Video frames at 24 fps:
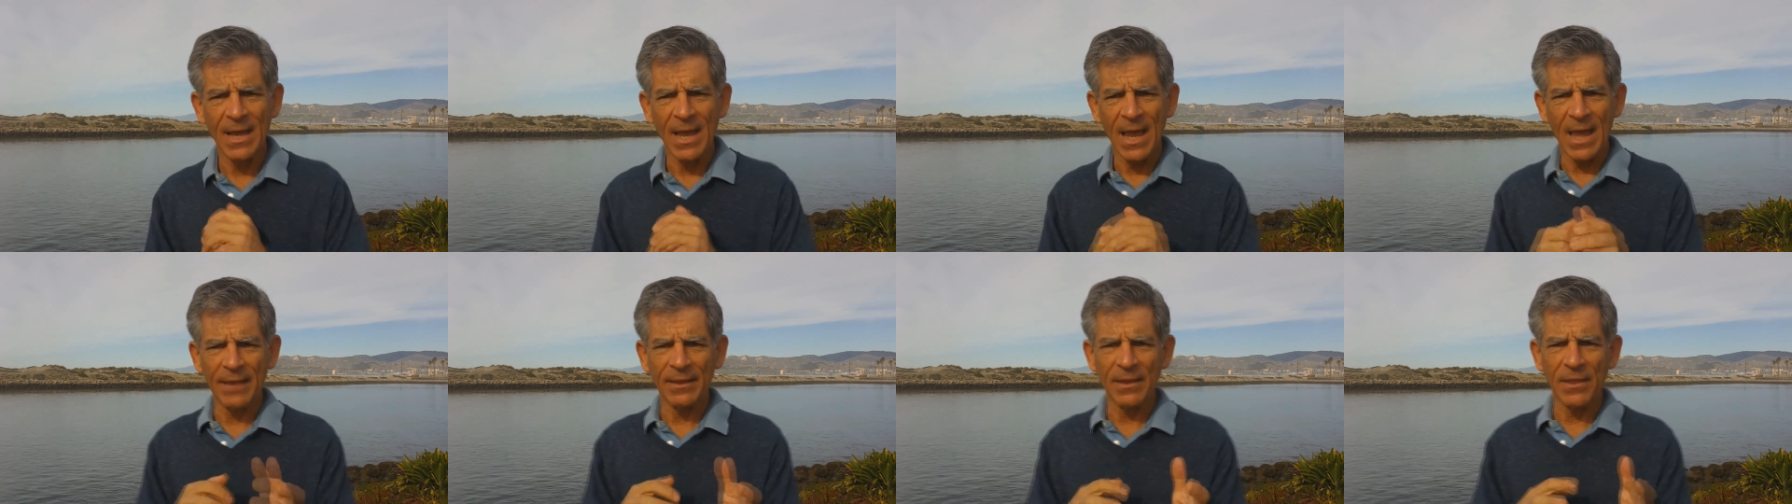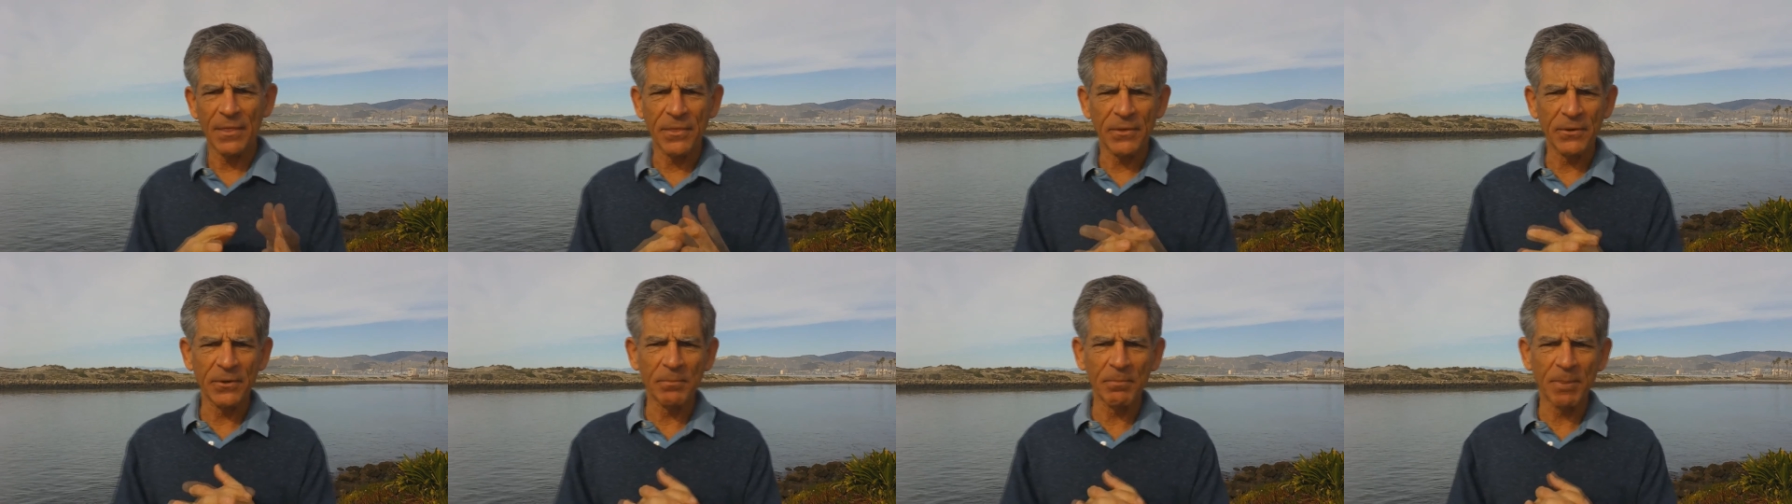And the
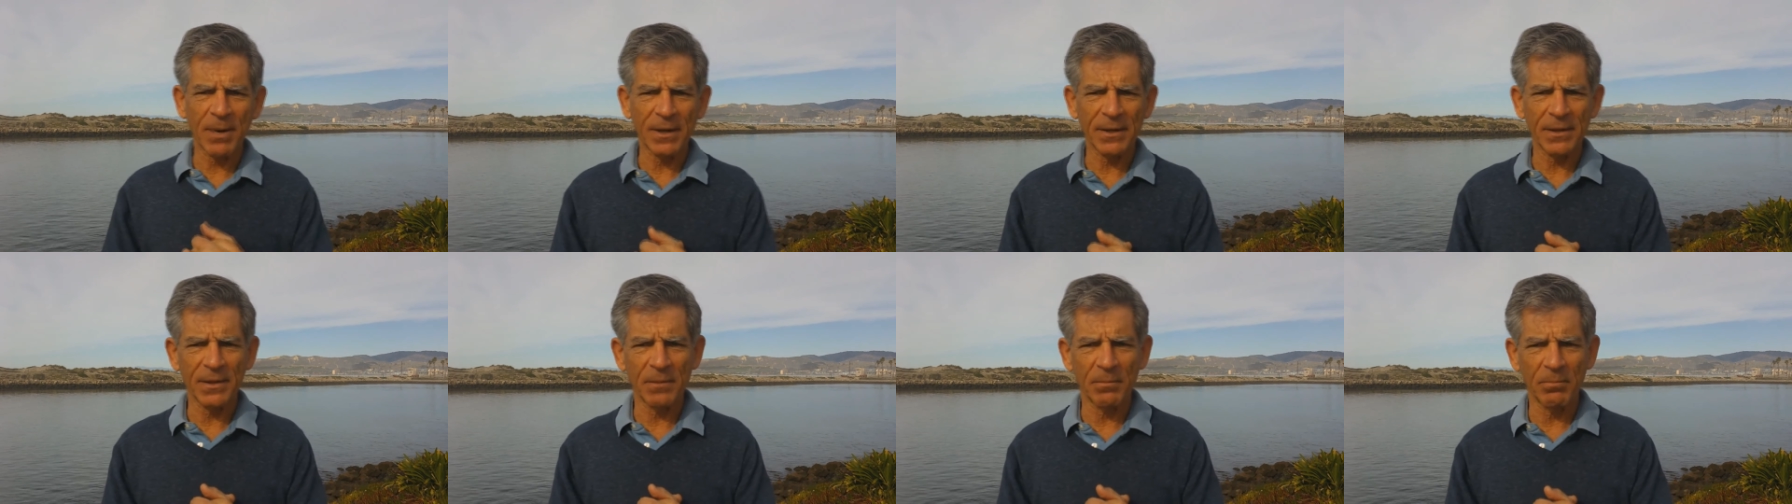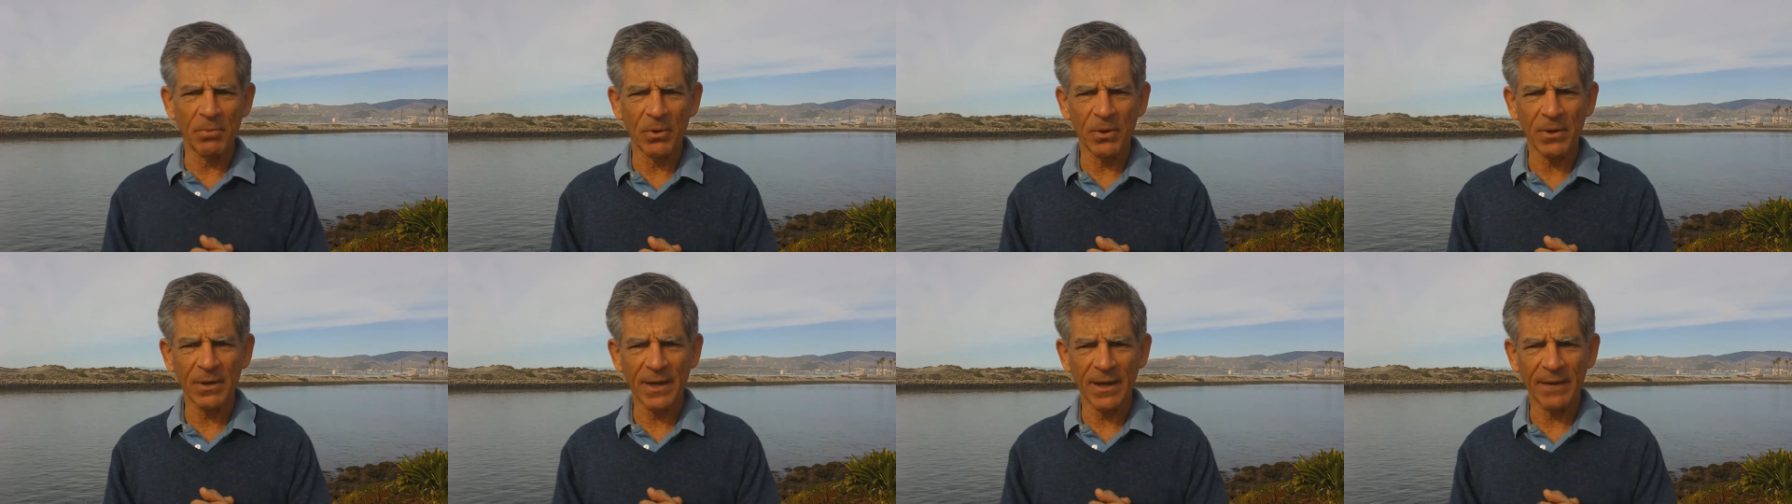third part of the
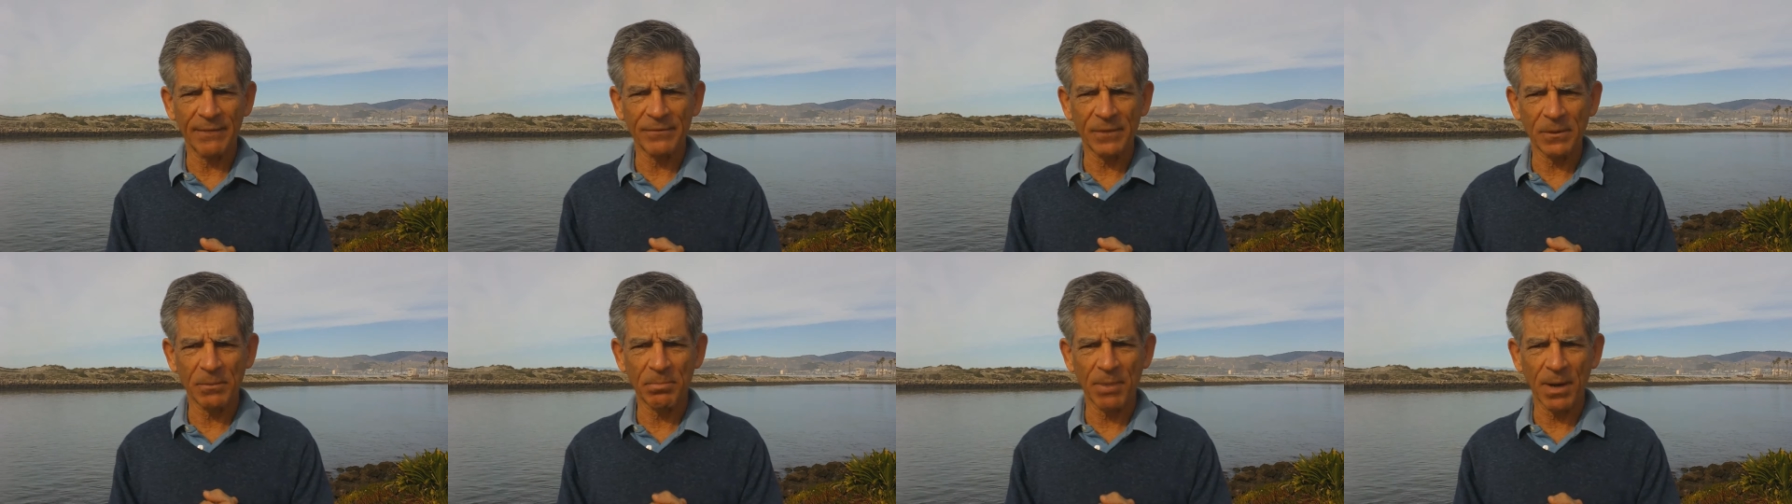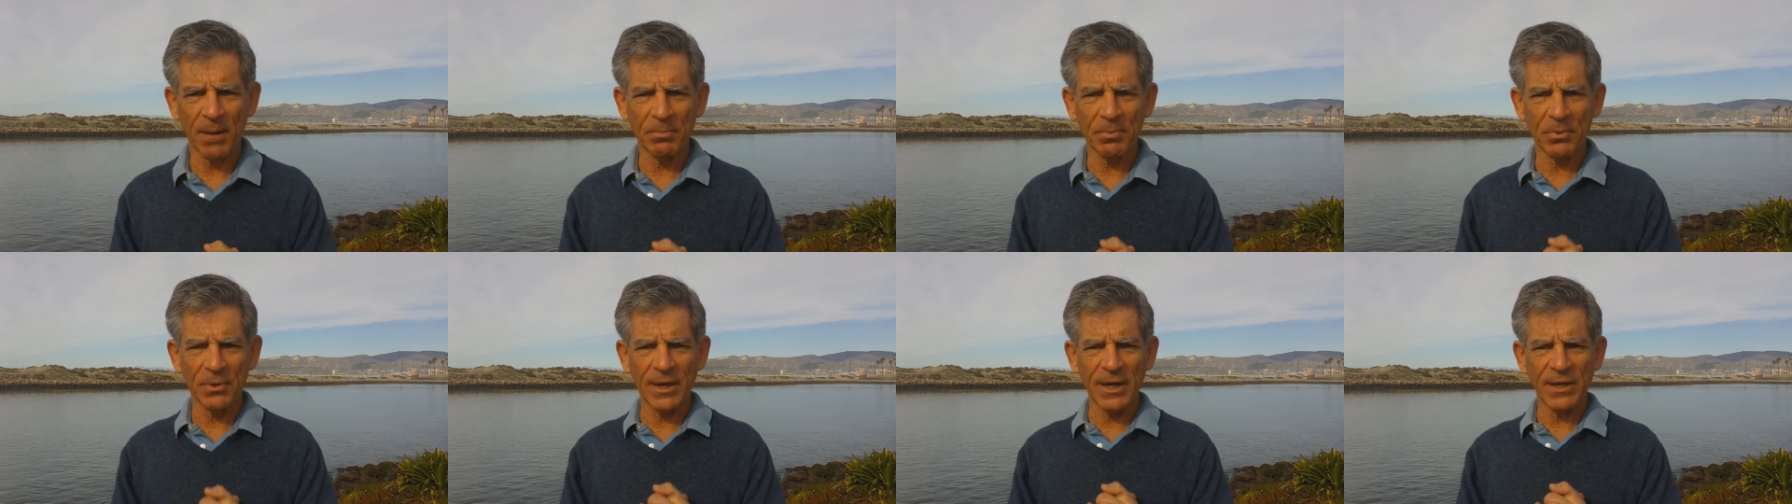book, after
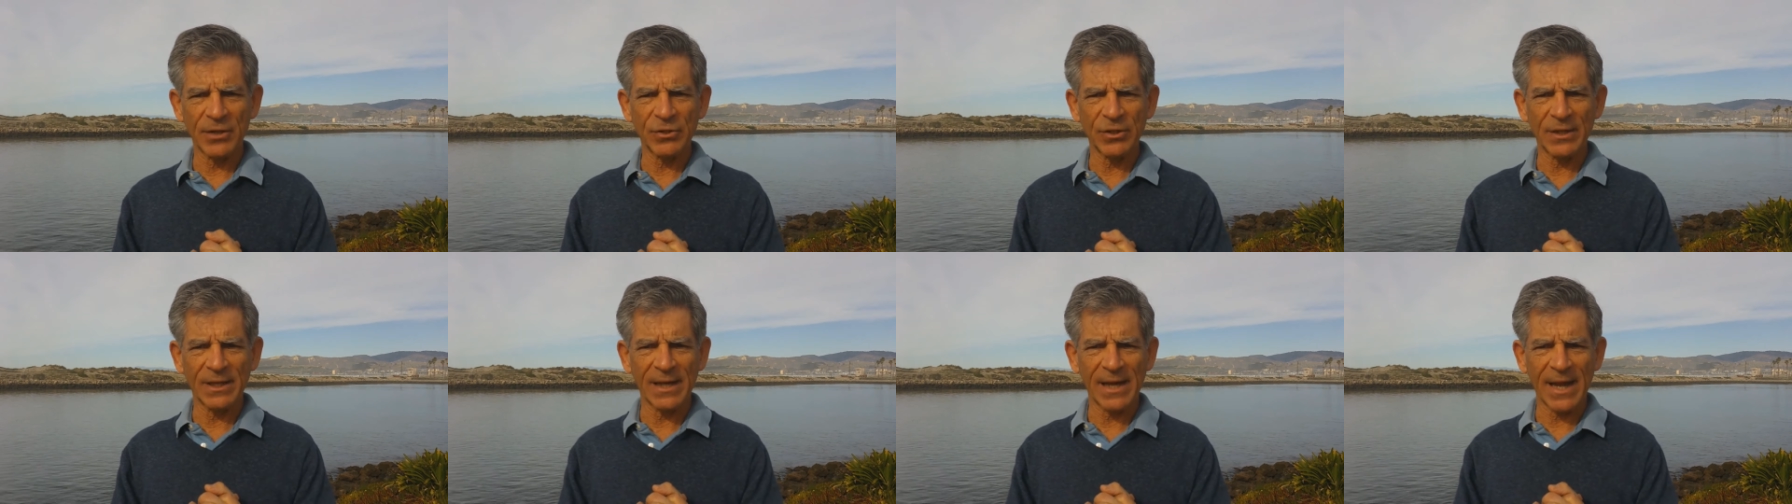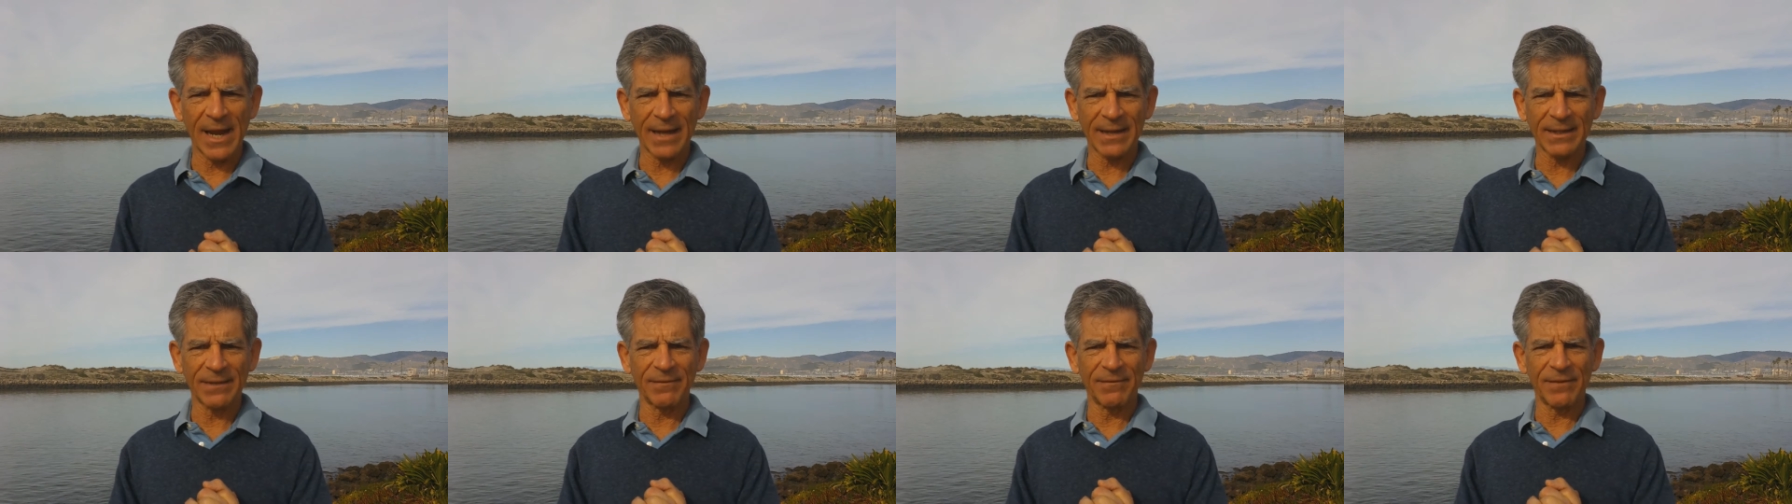preparation and
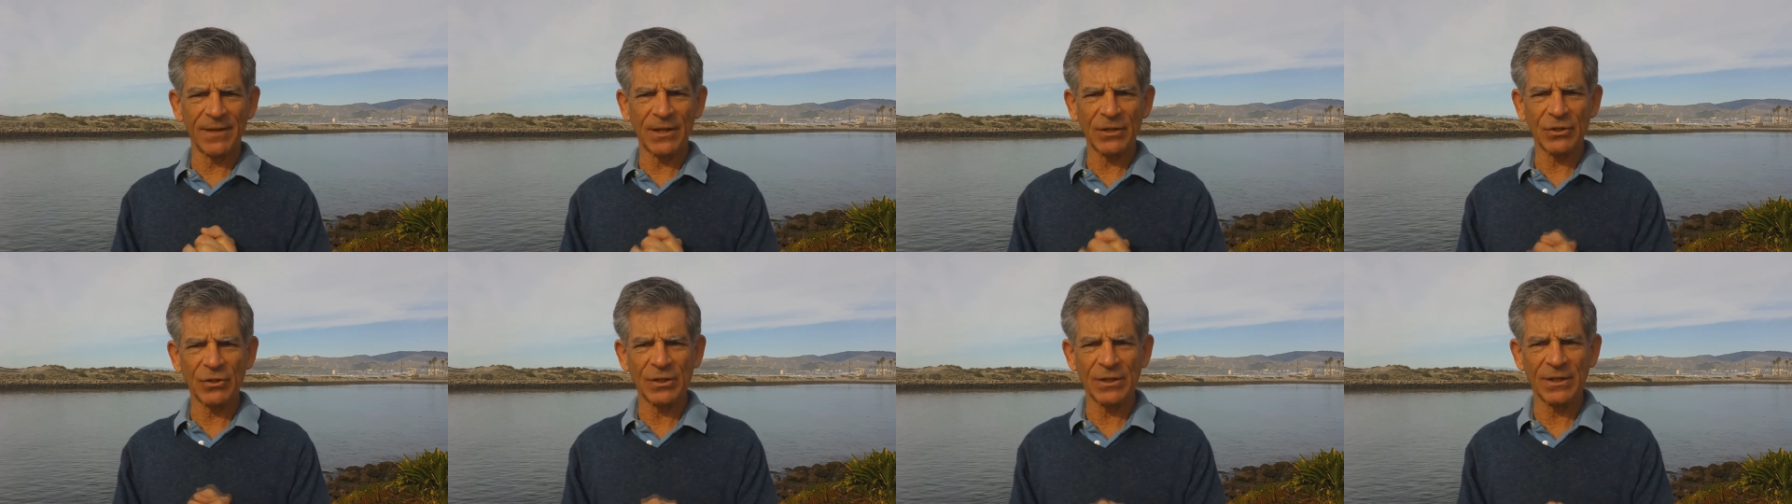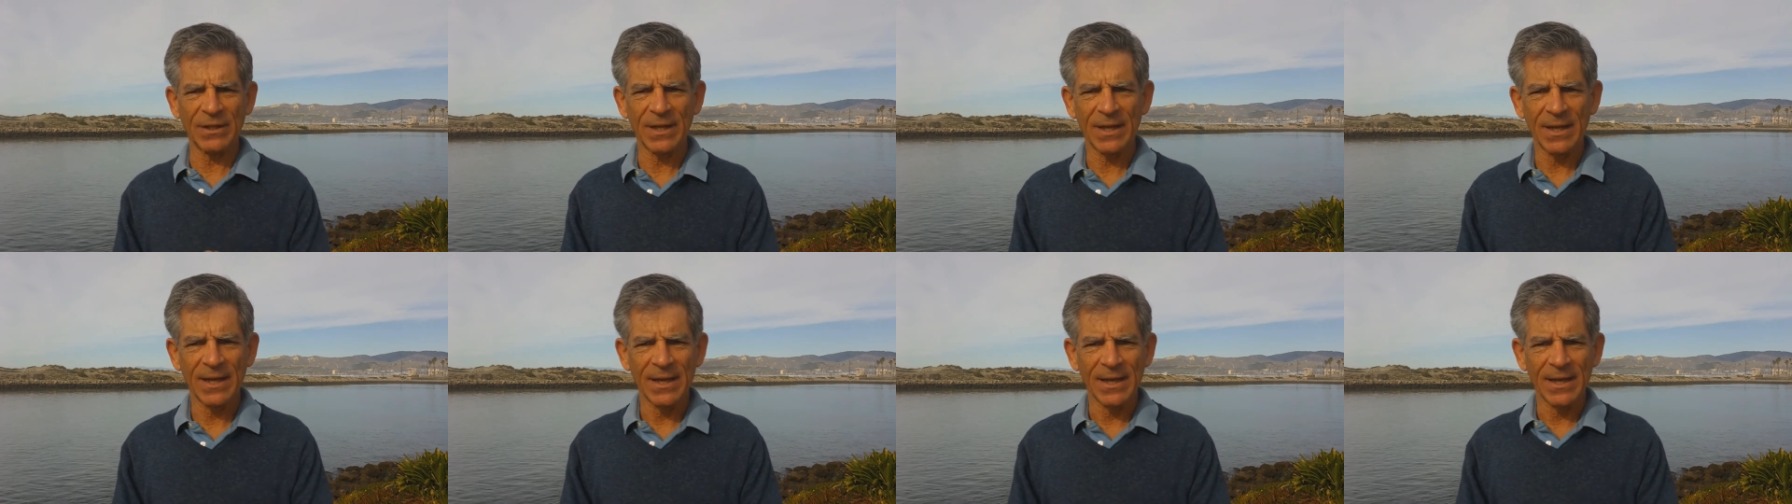activation,